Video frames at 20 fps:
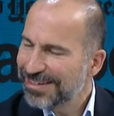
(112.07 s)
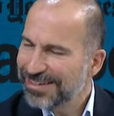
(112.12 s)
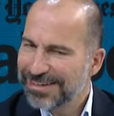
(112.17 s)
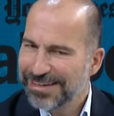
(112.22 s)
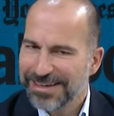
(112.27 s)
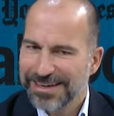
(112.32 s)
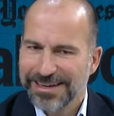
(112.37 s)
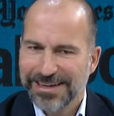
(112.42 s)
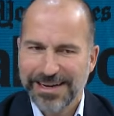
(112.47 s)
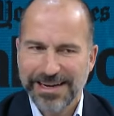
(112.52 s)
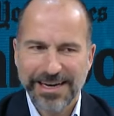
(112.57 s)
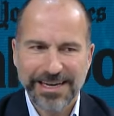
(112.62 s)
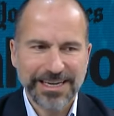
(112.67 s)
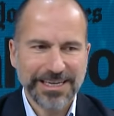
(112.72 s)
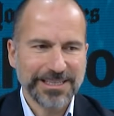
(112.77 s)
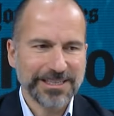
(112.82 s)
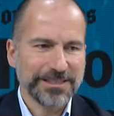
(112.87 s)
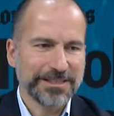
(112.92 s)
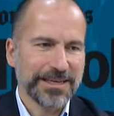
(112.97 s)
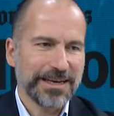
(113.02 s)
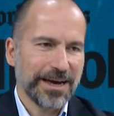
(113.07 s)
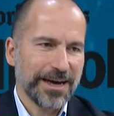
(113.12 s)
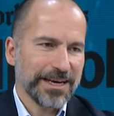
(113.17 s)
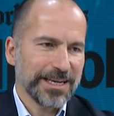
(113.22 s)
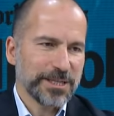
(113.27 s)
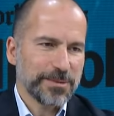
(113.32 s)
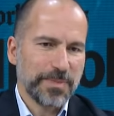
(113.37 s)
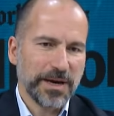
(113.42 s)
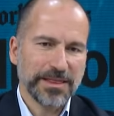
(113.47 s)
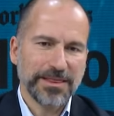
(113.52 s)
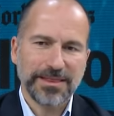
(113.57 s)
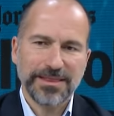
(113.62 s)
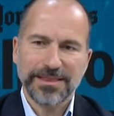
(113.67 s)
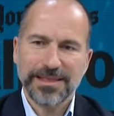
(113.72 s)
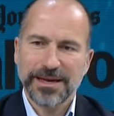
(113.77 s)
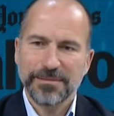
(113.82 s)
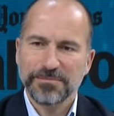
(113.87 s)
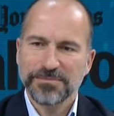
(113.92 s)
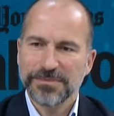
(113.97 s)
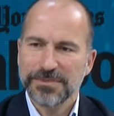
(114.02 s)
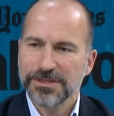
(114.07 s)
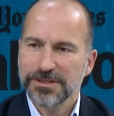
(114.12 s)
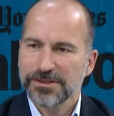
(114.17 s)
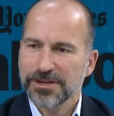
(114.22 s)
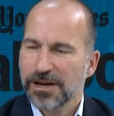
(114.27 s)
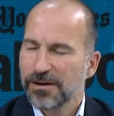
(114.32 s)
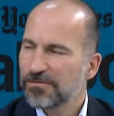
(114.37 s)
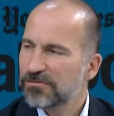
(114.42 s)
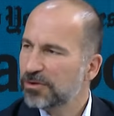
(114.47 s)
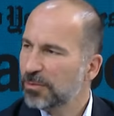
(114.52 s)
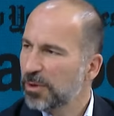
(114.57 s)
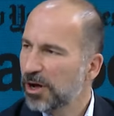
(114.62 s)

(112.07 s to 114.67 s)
I expected them to come from